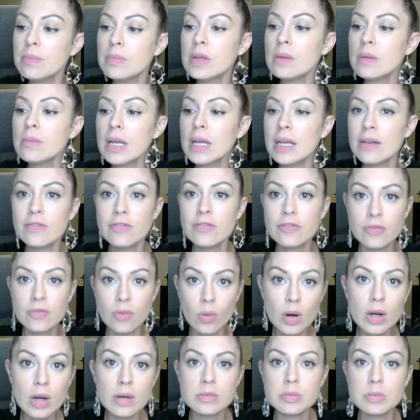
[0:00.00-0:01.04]
them
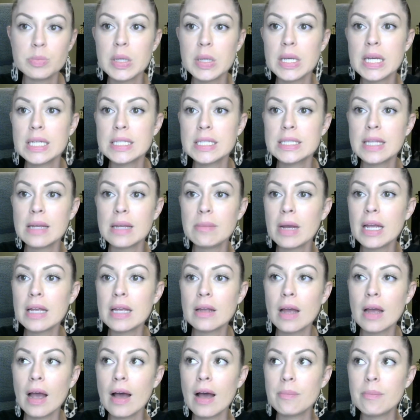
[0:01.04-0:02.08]
informed because they might
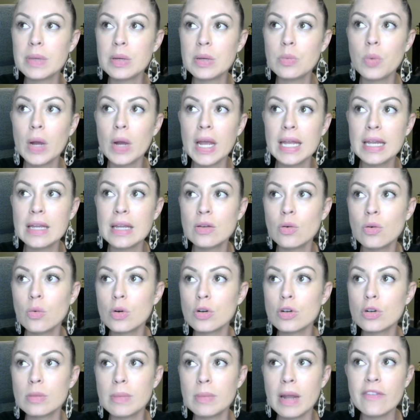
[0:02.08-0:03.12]
be waiting to
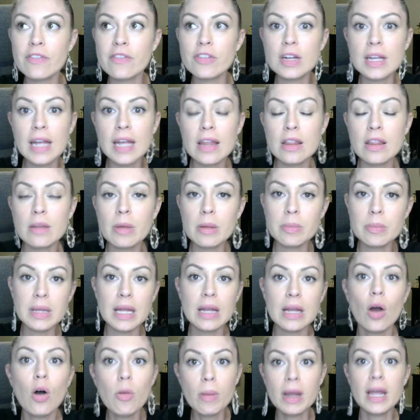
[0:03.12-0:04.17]
order. They might forget and they might be
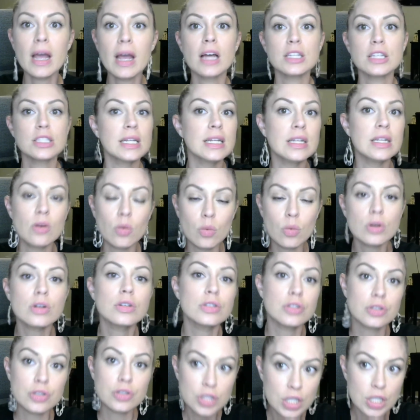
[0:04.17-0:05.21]
like, oh my gosh, I need to order
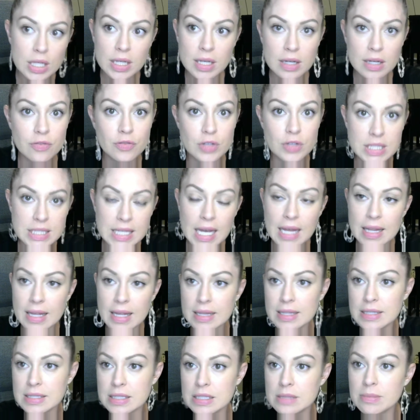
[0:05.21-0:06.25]
so she can get a free set.
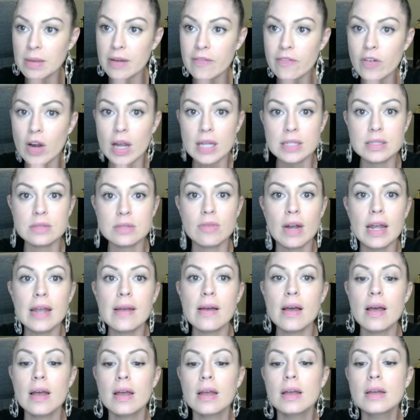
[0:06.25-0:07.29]
Like, this is my friend, right?
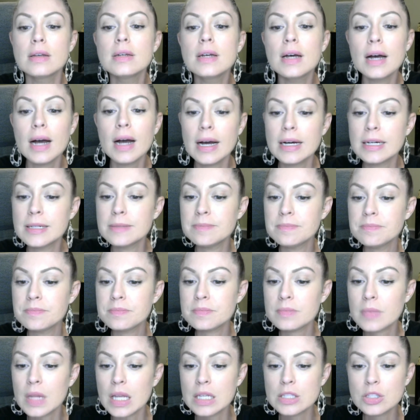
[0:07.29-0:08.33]

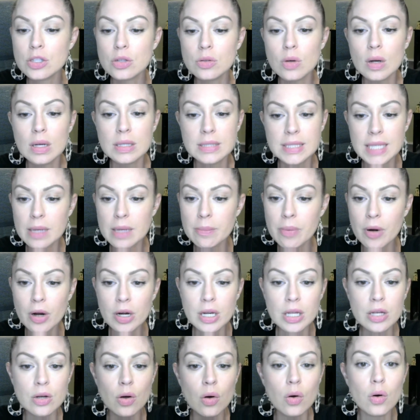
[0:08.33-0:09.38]
So set a
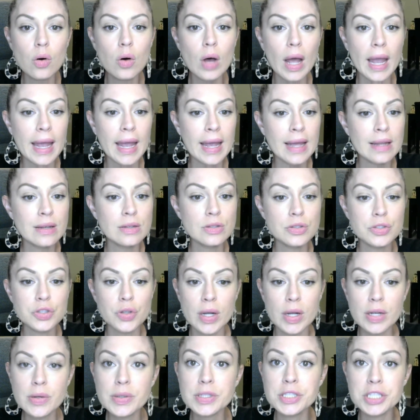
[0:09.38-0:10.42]
party goal and
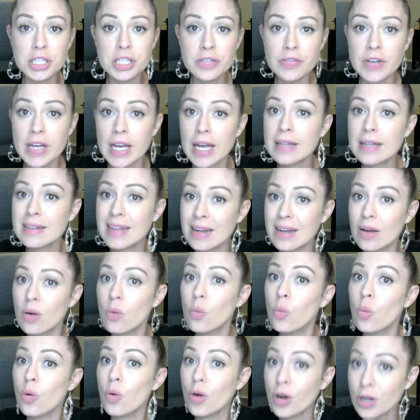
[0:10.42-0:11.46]
try to achieve it. Like,
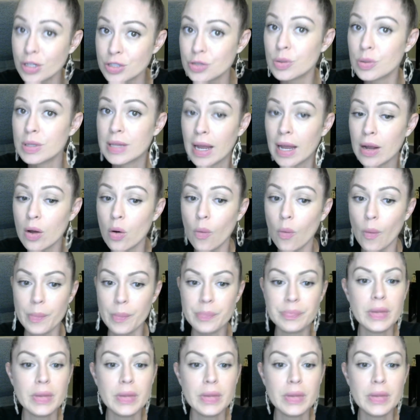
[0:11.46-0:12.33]
work toward that goal.